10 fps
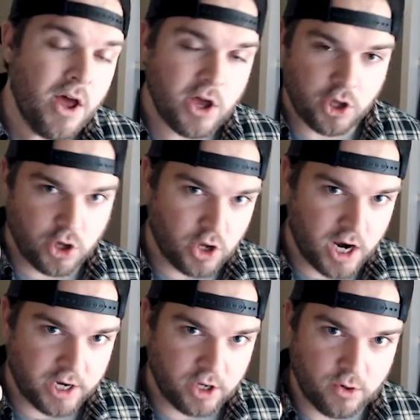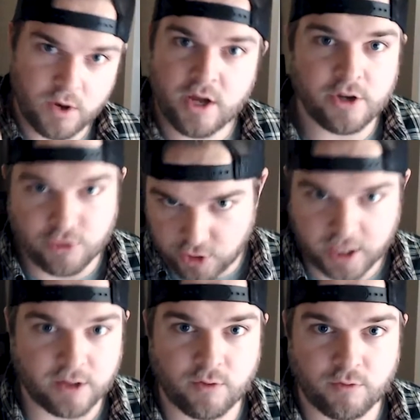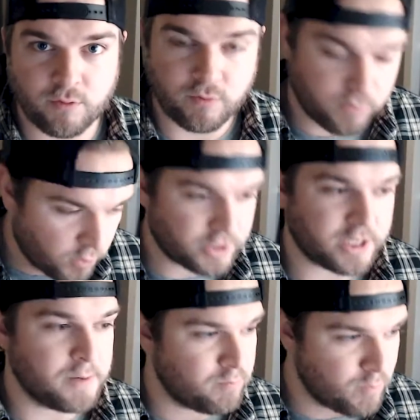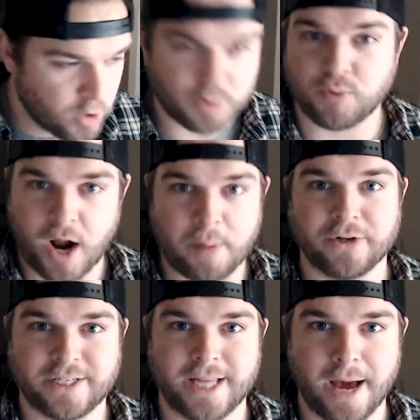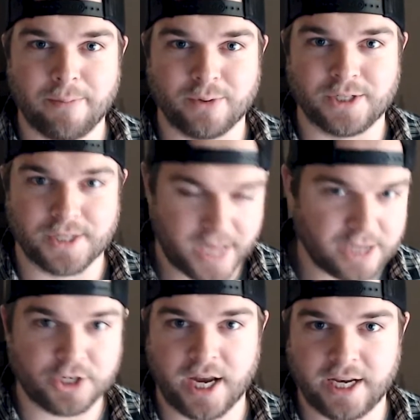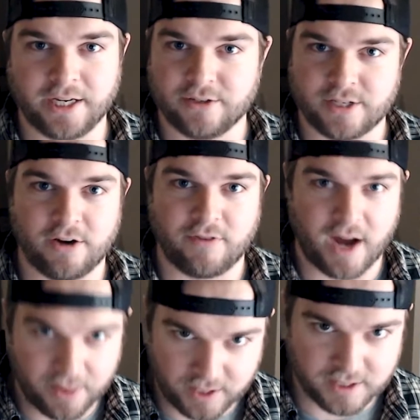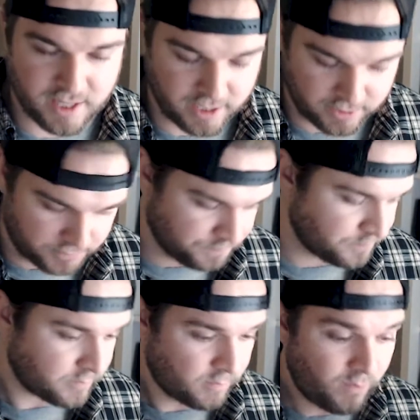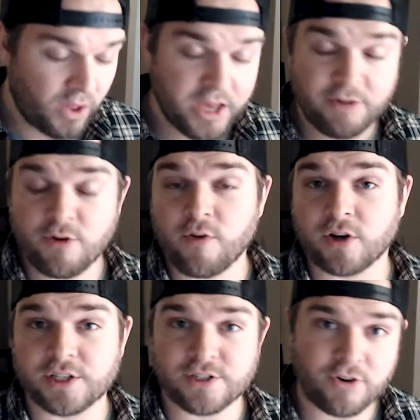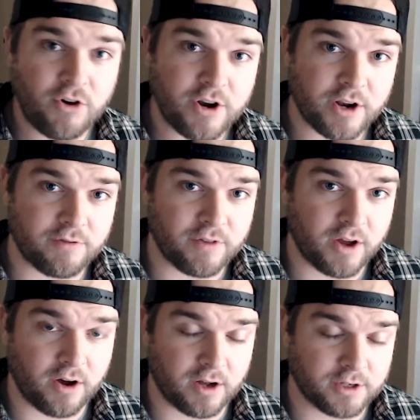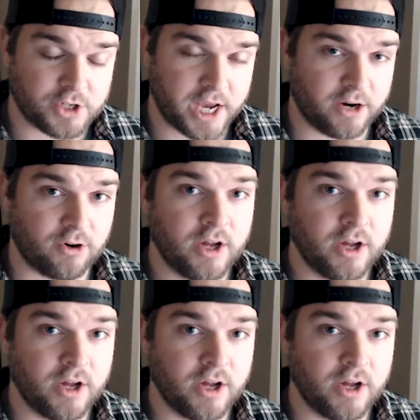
good on you. You're taking the first and most proper step, which is educating yourself on these things. If you've already started a channel,